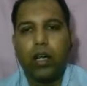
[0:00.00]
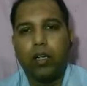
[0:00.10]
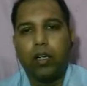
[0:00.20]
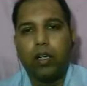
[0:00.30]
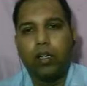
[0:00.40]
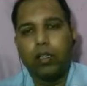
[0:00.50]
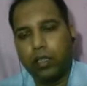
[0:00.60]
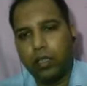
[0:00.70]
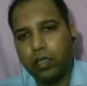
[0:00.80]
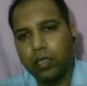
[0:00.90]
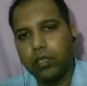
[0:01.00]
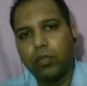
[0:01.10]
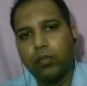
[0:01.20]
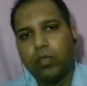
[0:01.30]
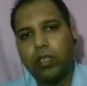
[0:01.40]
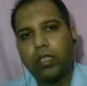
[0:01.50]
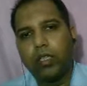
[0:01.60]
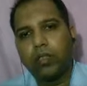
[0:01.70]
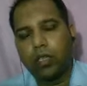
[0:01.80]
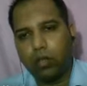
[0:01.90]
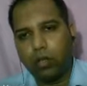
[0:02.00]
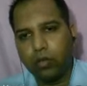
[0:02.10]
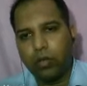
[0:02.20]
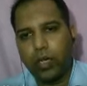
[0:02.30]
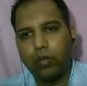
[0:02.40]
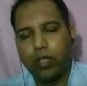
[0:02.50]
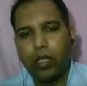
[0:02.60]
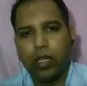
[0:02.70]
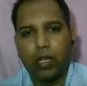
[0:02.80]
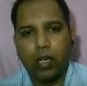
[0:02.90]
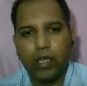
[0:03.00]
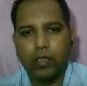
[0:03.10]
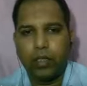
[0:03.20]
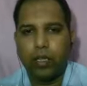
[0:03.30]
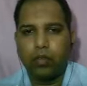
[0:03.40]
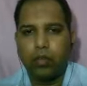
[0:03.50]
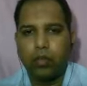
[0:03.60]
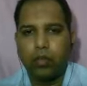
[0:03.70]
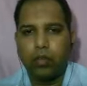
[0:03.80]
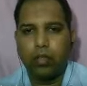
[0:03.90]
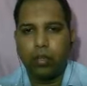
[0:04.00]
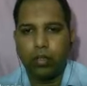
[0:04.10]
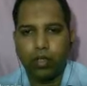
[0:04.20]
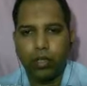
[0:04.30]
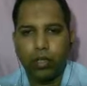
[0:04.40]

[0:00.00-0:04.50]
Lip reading: And these laboratories are also annually analyzed and annually audited